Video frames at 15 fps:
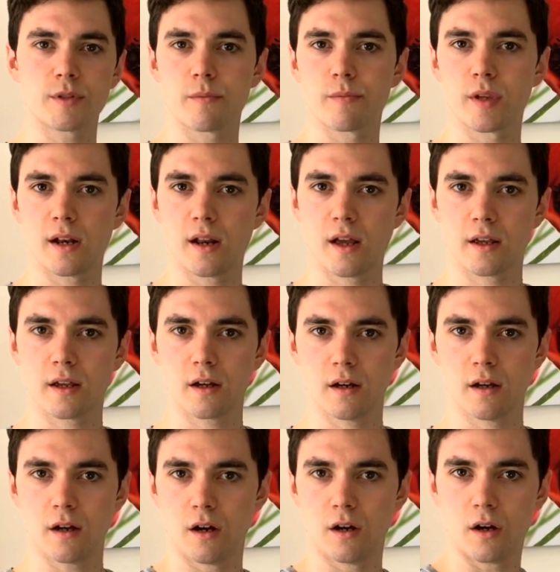something like
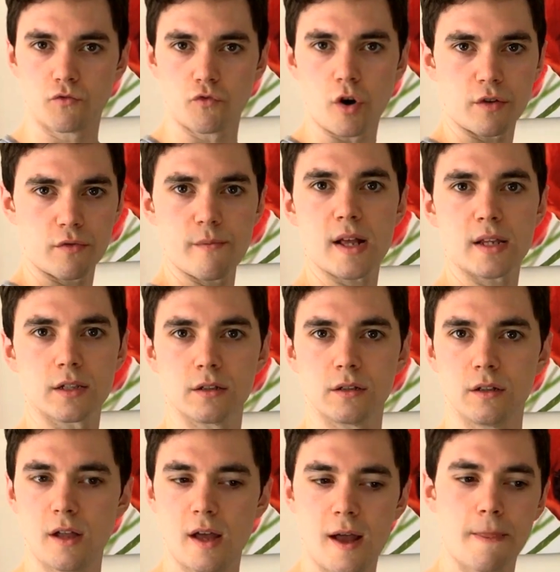a rod of
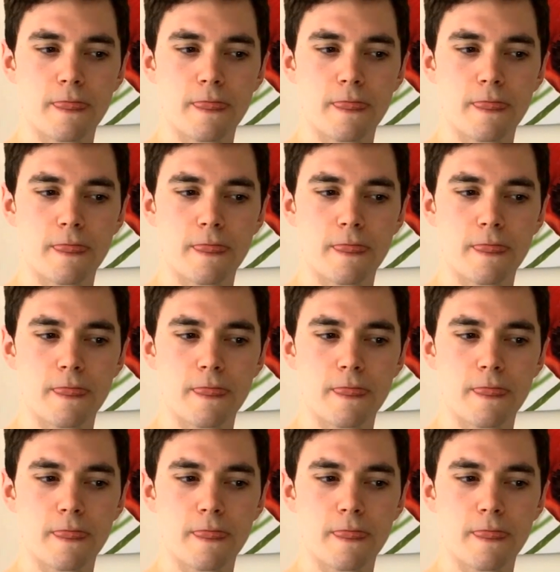metal,